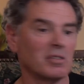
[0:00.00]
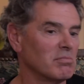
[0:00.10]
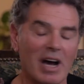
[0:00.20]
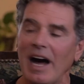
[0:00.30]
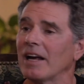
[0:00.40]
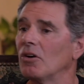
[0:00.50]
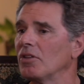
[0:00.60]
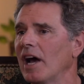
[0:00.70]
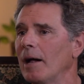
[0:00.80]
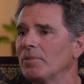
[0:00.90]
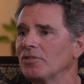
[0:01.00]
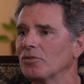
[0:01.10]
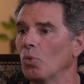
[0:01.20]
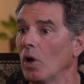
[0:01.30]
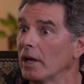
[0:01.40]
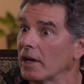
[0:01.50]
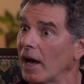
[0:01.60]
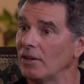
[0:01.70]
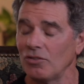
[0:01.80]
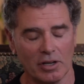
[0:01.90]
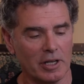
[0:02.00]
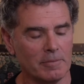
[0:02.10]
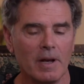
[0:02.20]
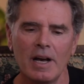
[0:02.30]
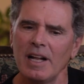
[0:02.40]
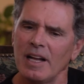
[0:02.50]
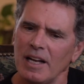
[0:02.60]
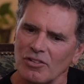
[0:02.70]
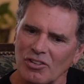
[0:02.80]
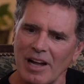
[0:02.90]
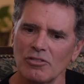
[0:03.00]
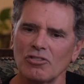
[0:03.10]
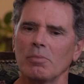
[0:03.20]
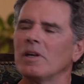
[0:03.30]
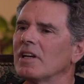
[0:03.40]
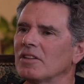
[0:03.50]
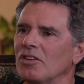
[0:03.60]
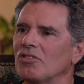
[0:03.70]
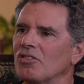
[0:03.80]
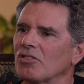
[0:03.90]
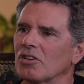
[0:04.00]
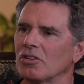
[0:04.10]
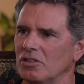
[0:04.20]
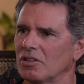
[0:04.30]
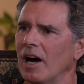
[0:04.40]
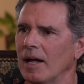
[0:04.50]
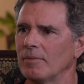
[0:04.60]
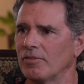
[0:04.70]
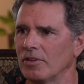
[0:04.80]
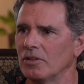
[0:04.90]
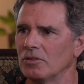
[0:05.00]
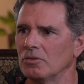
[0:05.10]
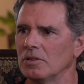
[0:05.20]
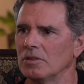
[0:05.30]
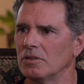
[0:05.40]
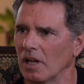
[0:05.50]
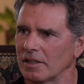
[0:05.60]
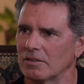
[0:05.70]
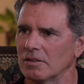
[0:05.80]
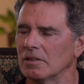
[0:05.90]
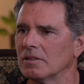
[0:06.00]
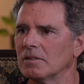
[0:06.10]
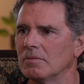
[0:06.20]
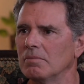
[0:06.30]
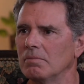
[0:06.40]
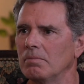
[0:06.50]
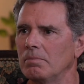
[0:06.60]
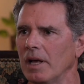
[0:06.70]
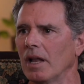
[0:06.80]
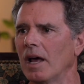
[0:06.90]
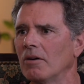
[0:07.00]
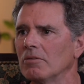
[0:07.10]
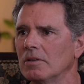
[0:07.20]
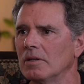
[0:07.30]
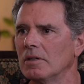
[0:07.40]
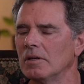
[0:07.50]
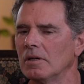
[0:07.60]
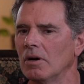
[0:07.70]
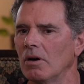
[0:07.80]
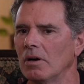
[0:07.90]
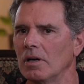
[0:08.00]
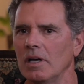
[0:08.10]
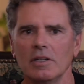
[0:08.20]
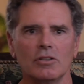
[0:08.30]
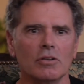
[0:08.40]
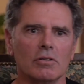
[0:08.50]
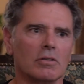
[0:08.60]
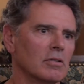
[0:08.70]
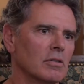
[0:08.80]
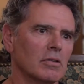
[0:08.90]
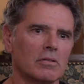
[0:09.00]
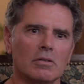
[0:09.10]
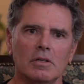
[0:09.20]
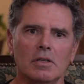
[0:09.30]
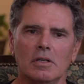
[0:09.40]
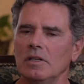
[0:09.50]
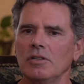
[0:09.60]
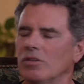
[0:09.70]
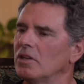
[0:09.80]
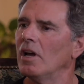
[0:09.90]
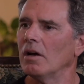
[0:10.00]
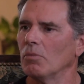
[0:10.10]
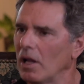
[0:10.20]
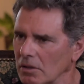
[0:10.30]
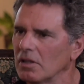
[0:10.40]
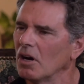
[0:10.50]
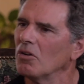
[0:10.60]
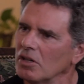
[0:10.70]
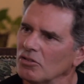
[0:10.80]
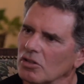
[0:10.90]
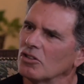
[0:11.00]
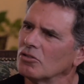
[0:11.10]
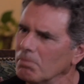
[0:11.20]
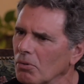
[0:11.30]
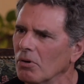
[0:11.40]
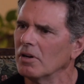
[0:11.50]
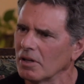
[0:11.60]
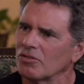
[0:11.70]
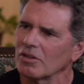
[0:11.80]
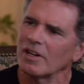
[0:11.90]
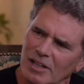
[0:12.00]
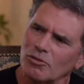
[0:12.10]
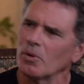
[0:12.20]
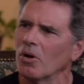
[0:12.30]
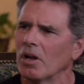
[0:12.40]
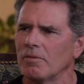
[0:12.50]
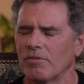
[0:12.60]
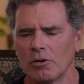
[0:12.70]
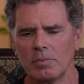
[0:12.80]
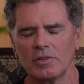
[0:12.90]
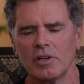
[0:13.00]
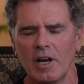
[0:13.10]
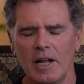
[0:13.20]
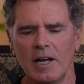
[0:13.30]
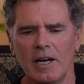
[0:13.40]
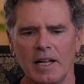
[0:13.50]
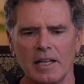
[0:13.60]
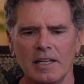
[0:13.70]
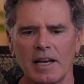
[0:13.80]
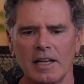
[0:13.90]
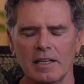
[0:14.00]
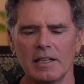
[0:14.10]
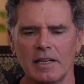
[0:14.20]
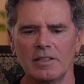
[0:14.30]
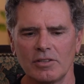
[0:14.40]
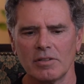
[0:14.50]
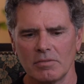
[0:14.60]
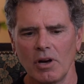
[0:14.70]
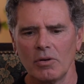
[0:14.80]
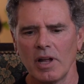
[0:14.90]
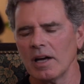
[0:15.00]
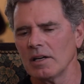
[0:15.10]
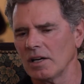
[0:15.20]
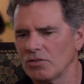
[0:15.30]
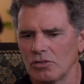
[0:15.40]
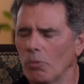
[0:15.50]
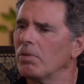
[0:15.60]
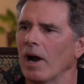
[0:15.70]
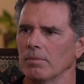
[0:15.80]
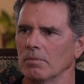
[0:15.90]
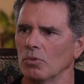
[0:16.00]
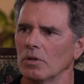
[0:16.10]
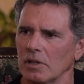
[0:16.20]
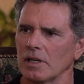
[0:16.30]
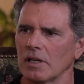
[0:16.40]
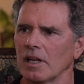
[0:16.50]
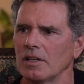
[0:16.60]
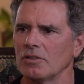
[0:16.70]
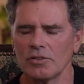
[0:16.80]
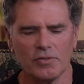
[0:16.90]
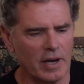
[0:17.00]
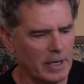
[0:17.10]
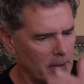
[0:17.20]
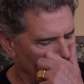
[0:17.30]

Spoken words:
And I go the opposite way. And I said, it sounds to me like this isn't a good time for you and you'd like to bail out. And he said, yeah, well, it isn't. It's important. This and he gives me all the verbiage. And then he said, okay. I said, no problem. We'll handle that just fine.